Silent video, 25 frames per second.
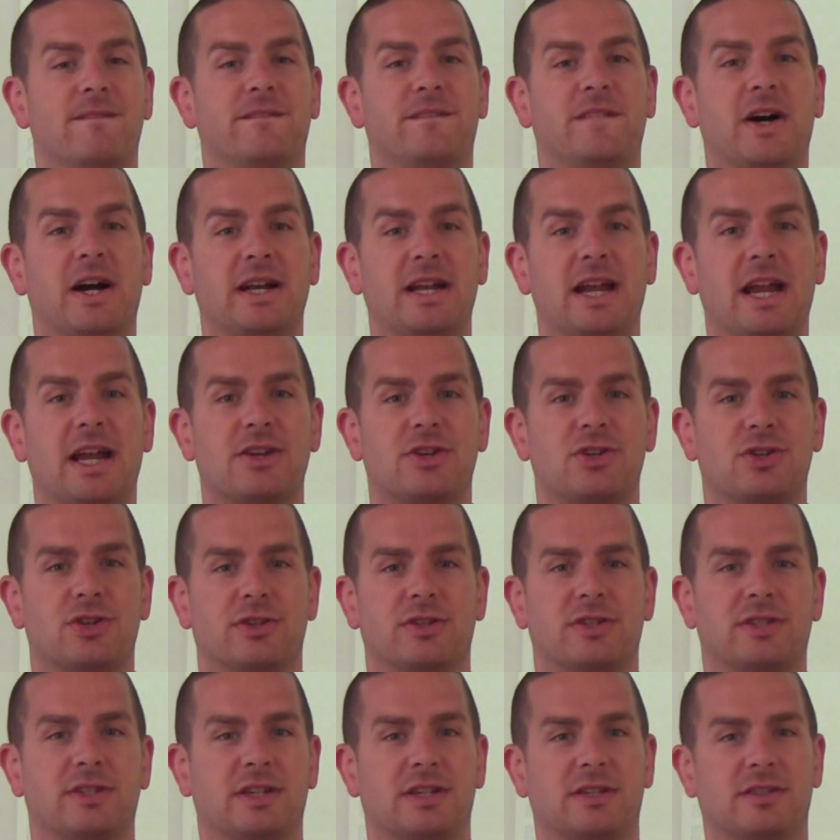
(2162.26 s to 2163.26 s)
financial
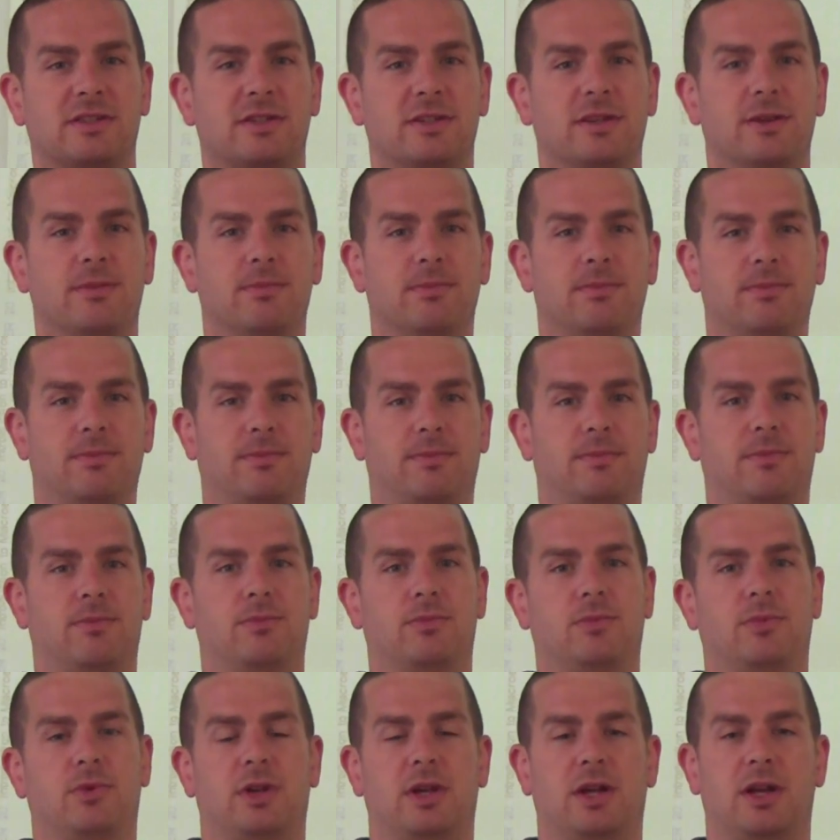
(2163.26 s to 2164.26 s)
system.
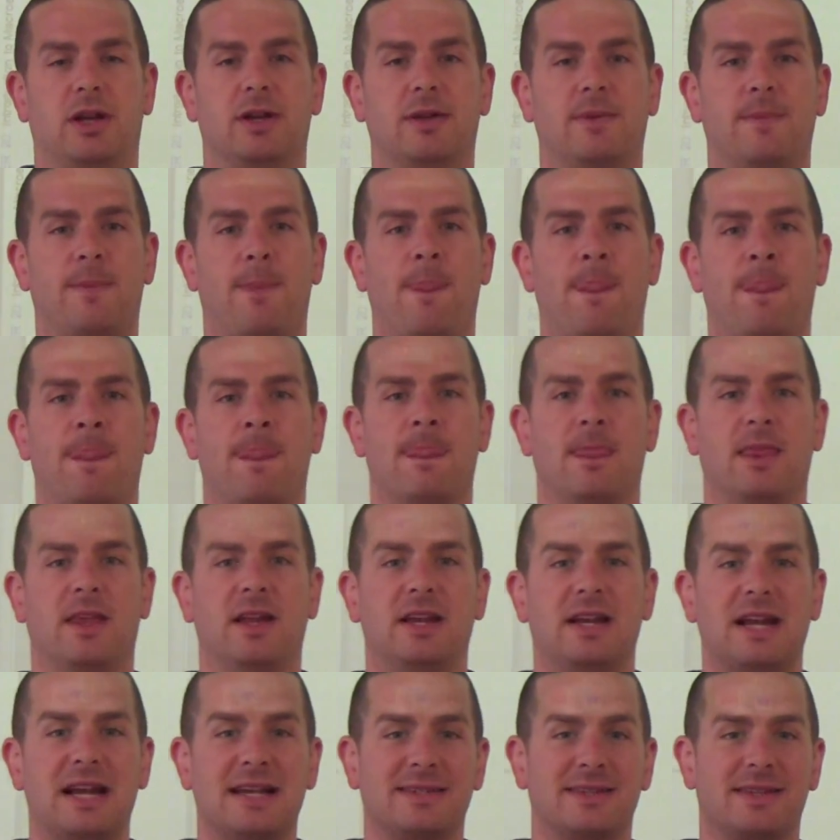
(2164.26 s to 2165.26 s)
Okay?
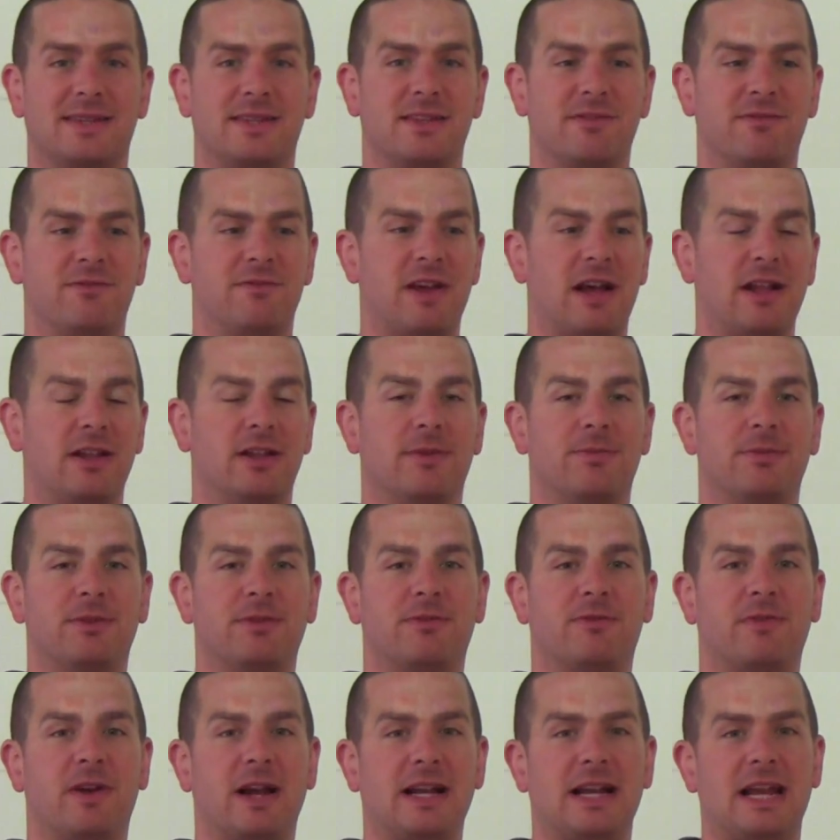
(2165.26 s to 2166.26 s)
It has a developed
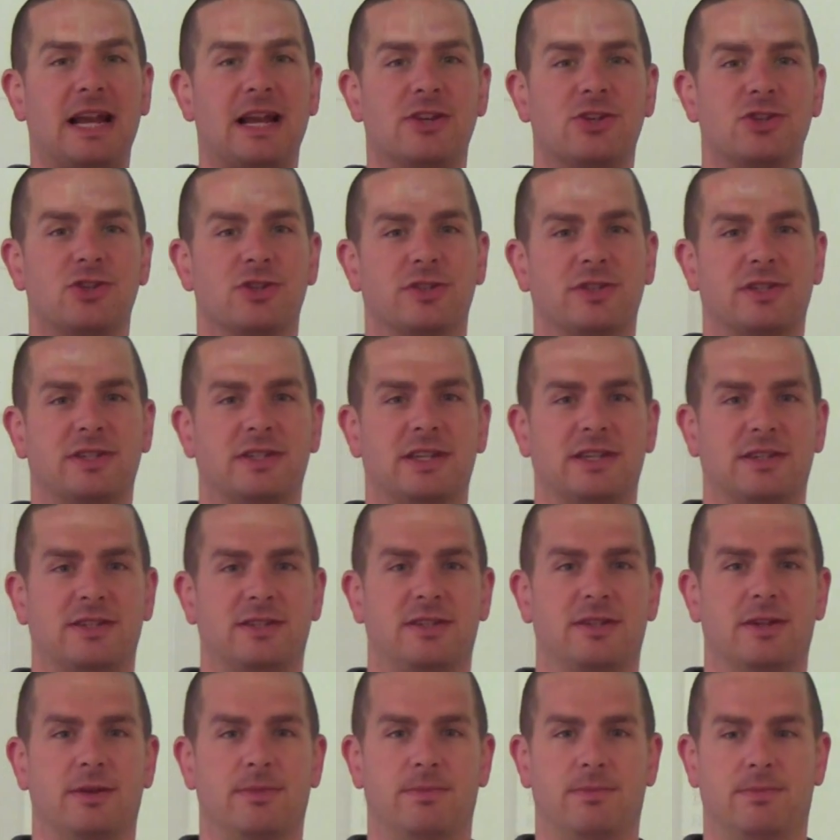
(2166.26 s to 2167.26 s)
financial
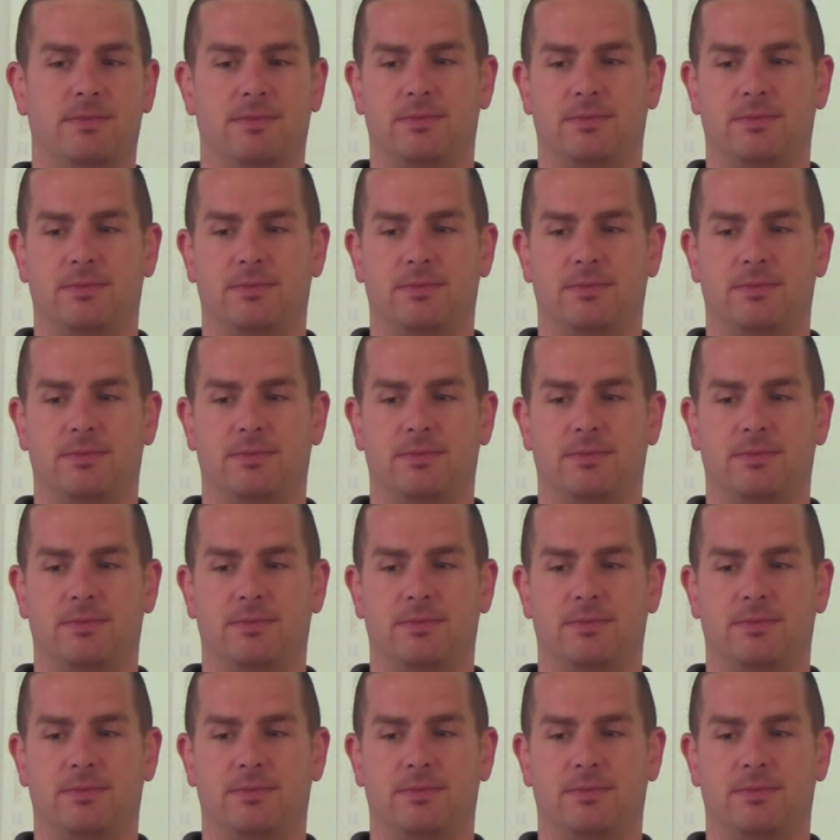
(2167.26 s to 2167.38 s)
system.